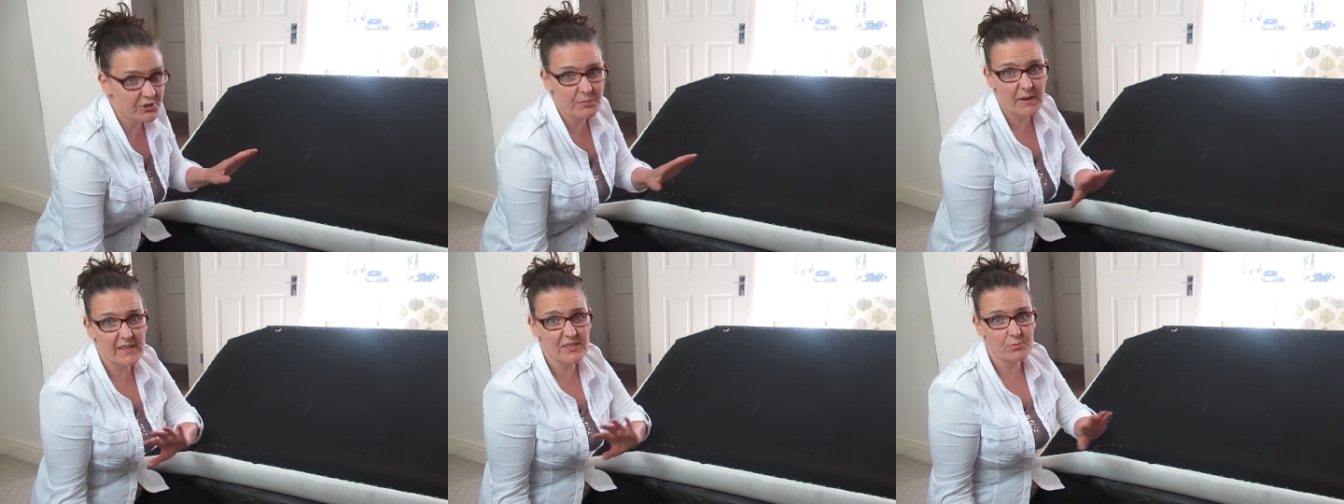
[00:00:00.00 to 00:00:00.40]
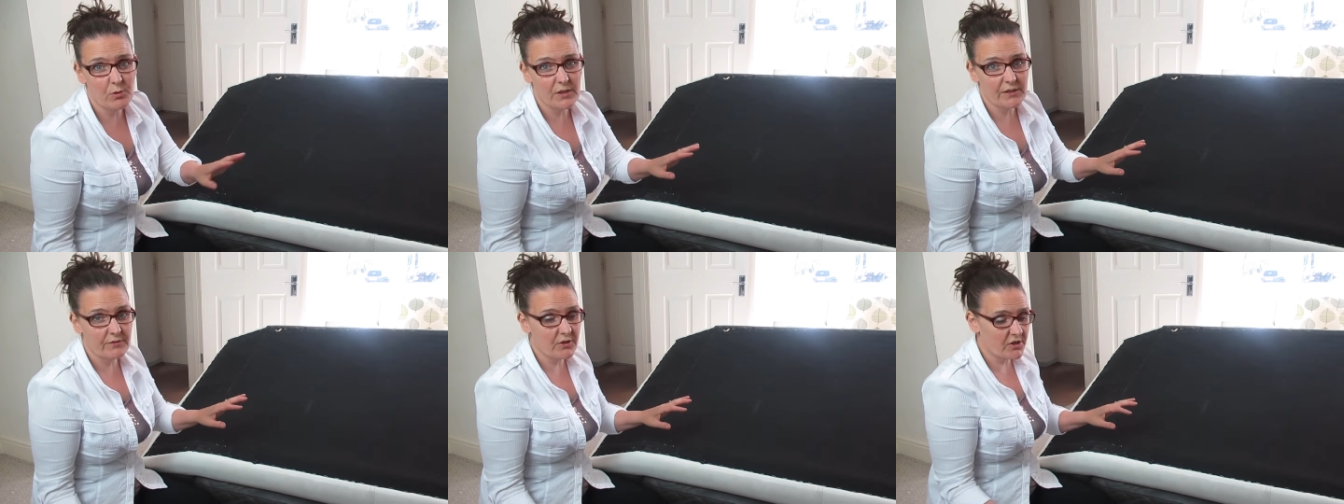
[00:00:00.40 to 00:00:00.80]
depends
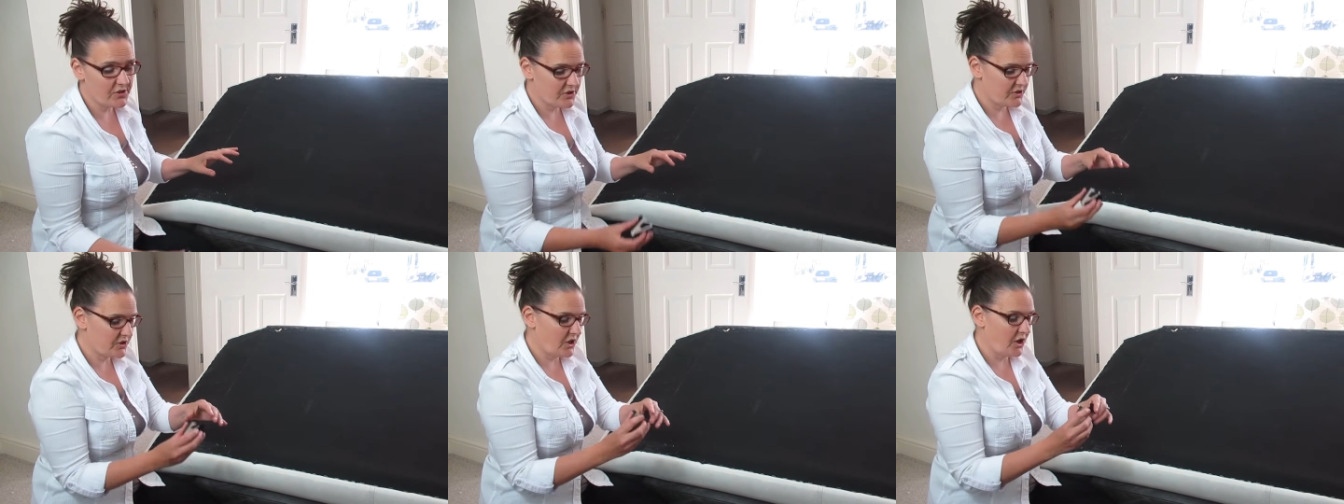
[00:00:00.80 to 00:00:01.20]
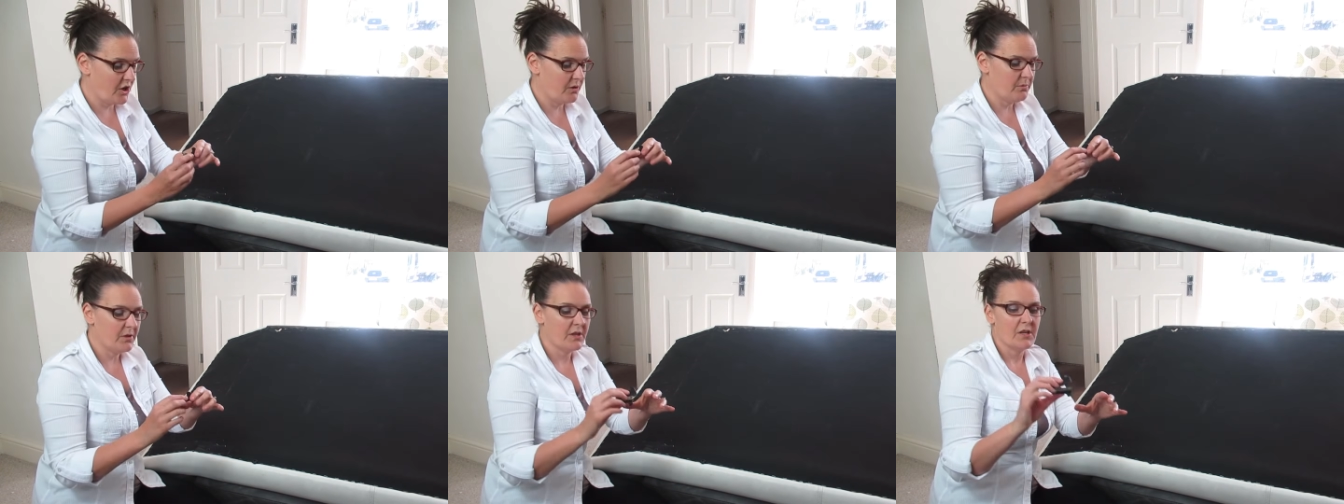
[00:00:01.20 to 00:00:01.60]
what you've got at
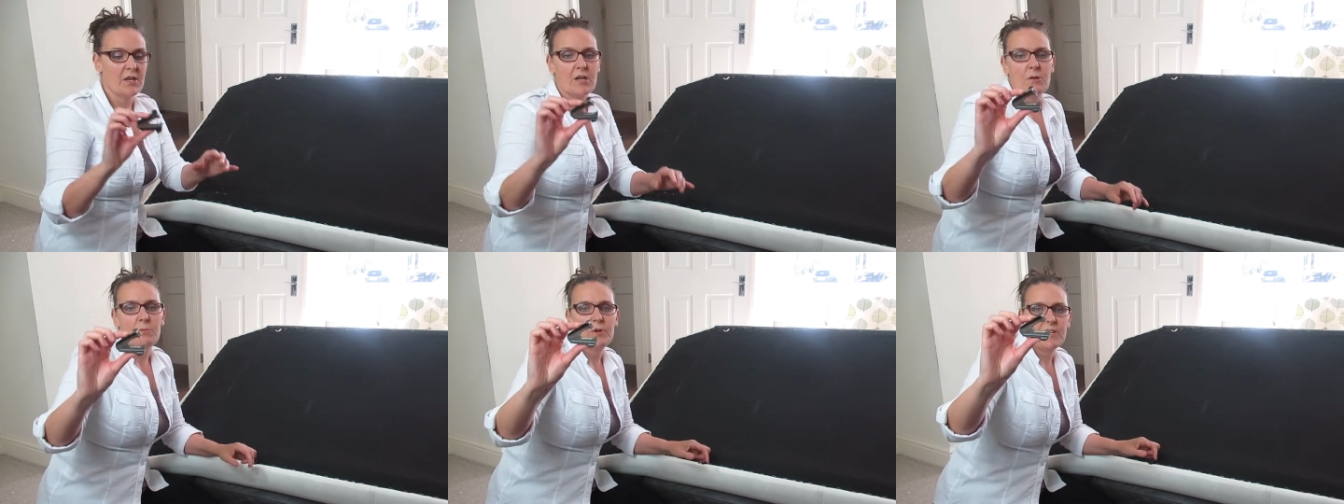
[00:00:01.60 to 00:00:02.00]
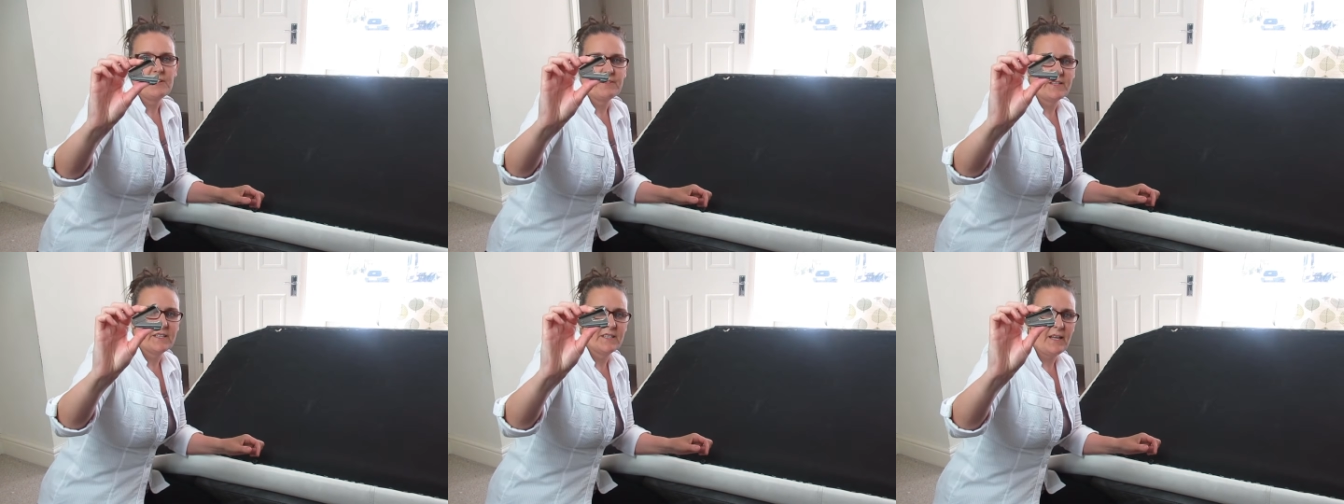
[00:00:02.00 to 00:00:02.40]
home, but
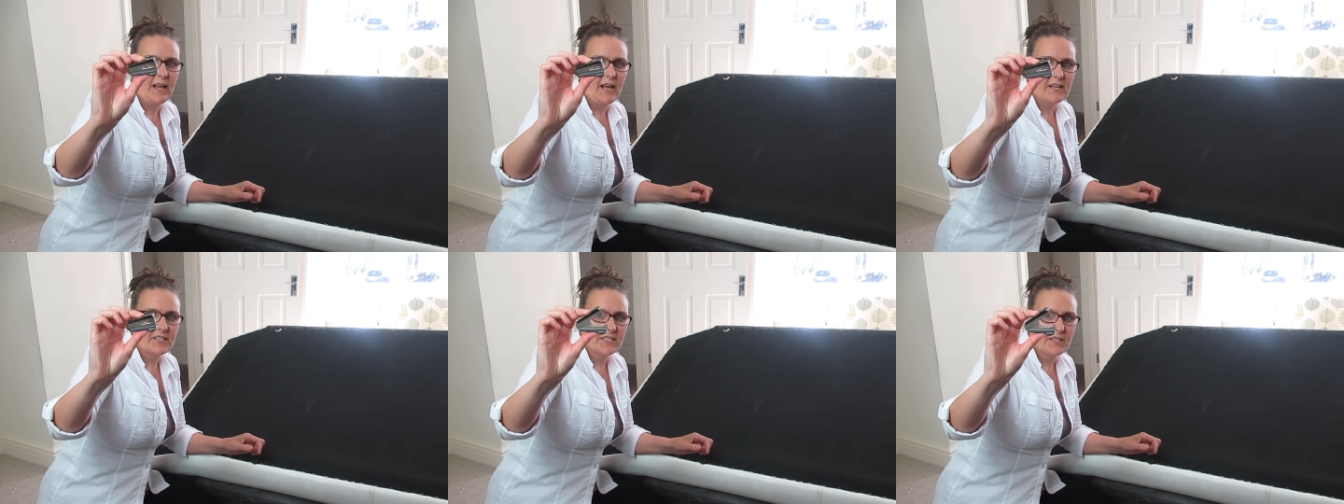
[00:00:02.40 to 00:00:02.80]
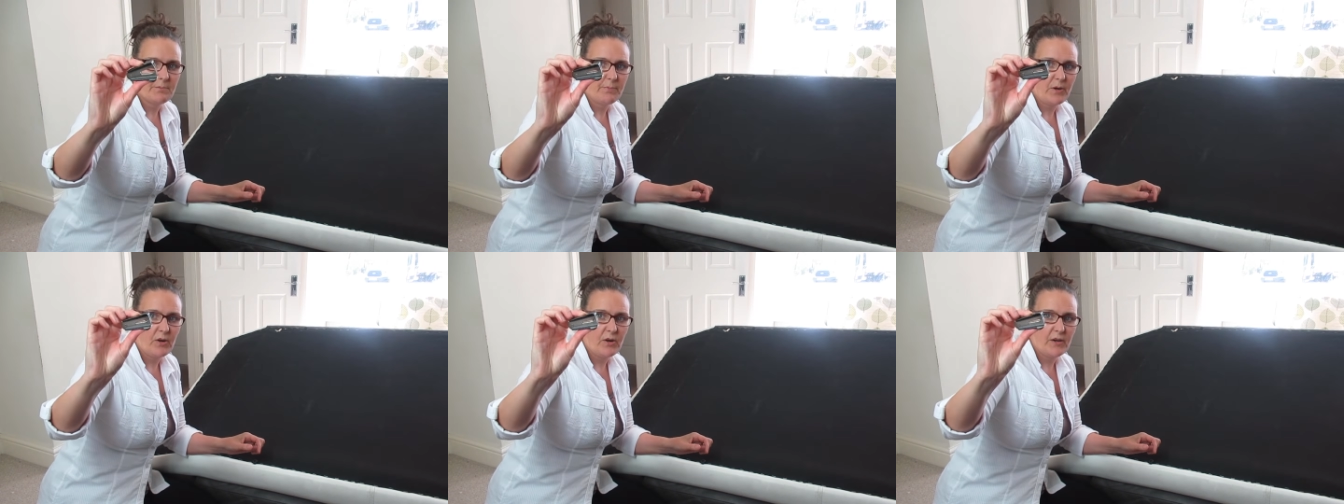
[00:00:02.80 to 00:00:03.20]
you can actually
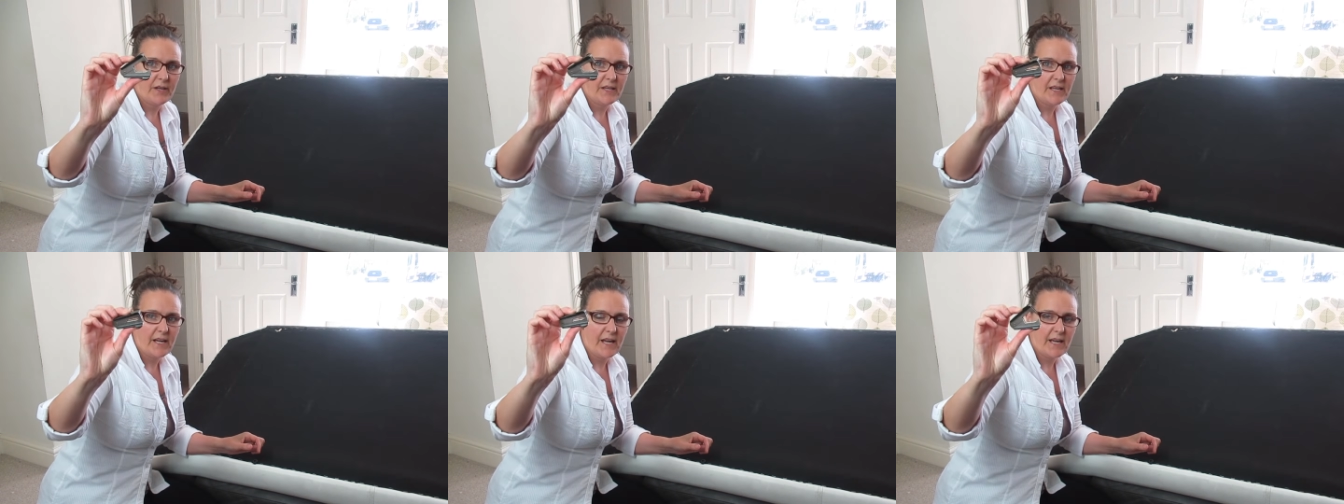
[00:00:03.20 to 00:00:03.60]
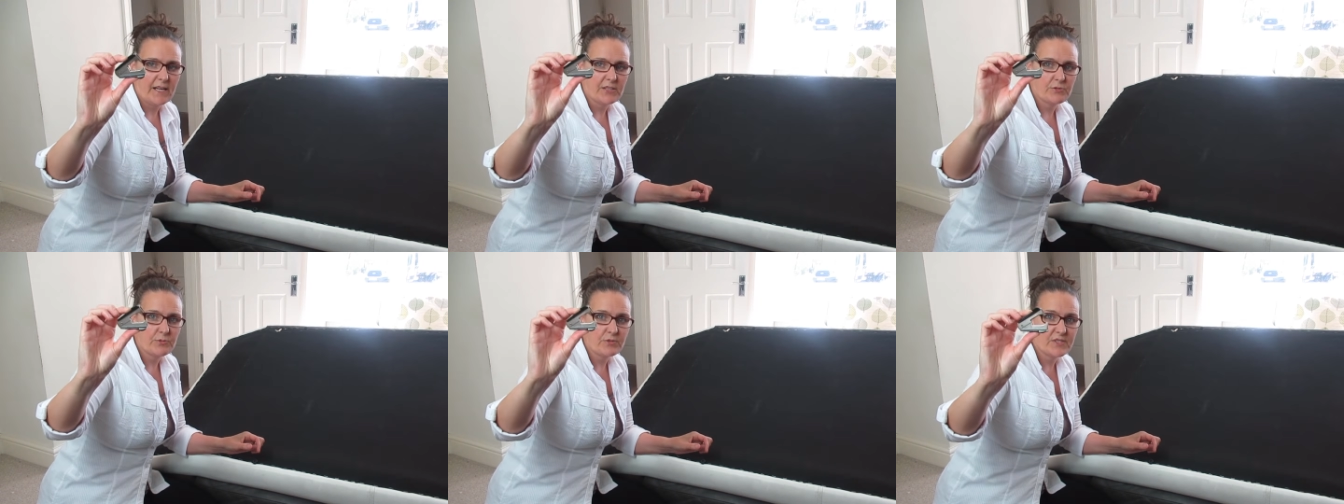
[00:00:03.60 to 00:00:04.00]
buy
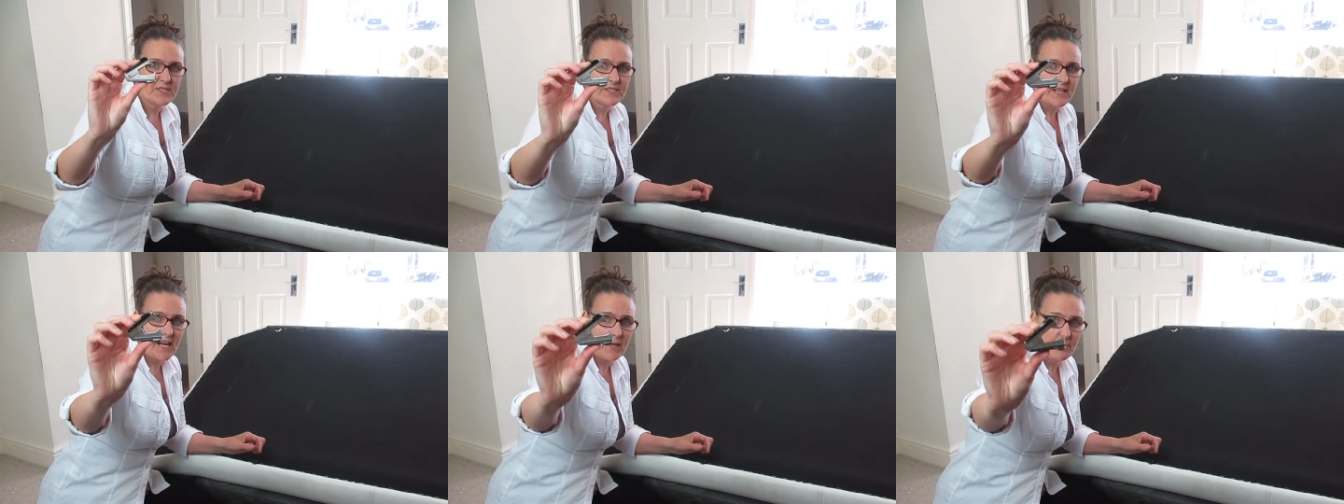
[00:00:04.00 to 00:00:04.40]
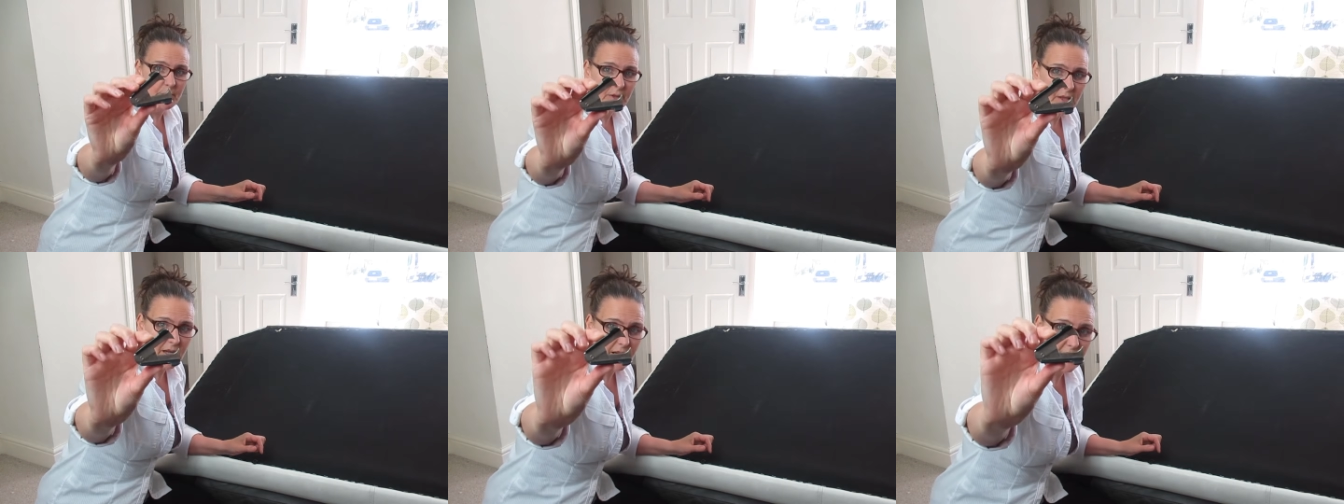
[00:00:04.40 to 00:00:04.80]
actual
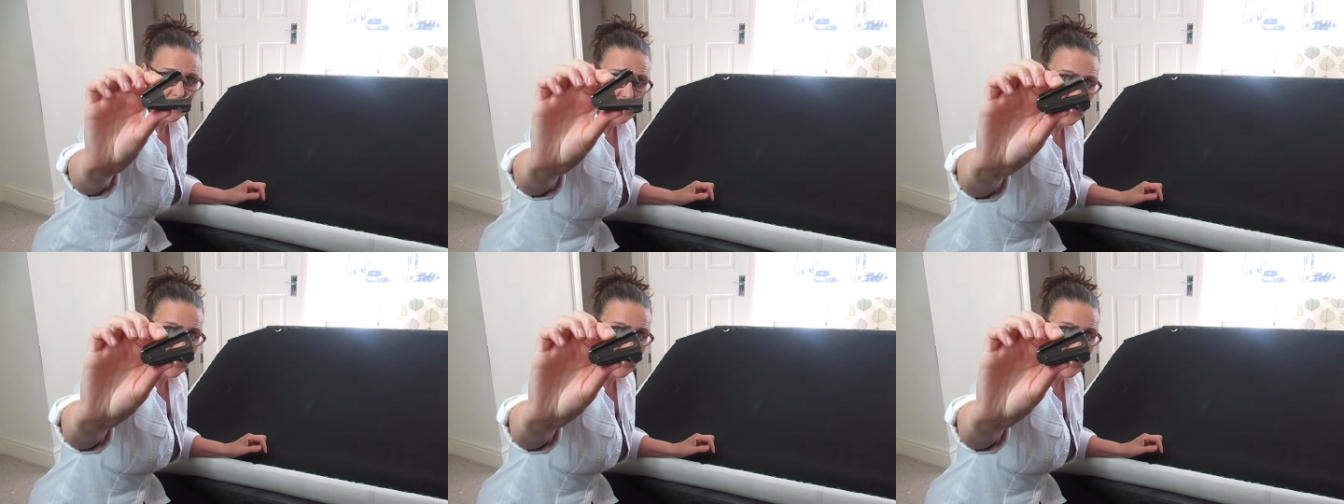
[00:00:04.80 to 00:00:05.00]
stapler,